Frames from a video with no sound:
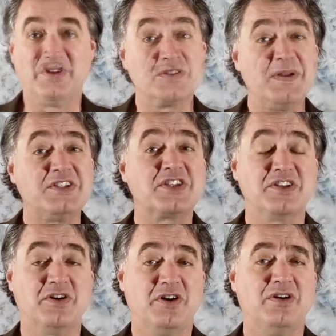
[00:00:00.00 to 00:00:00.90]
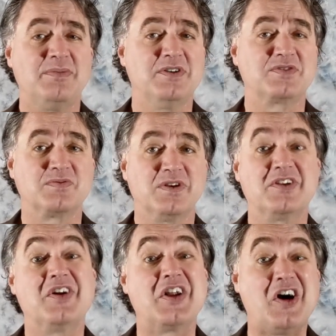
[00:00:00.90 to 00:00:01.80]
your speech can almost
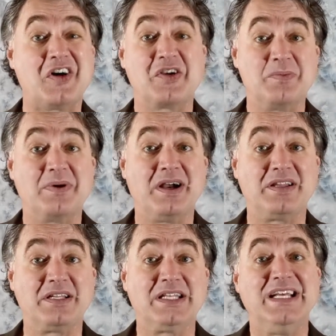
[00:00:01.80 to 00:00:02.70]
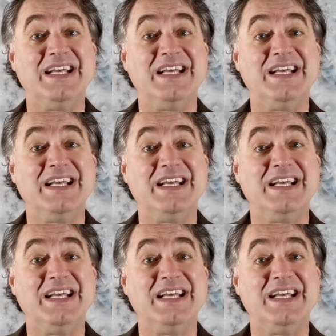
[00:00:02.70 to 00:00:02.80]
run on autopilot.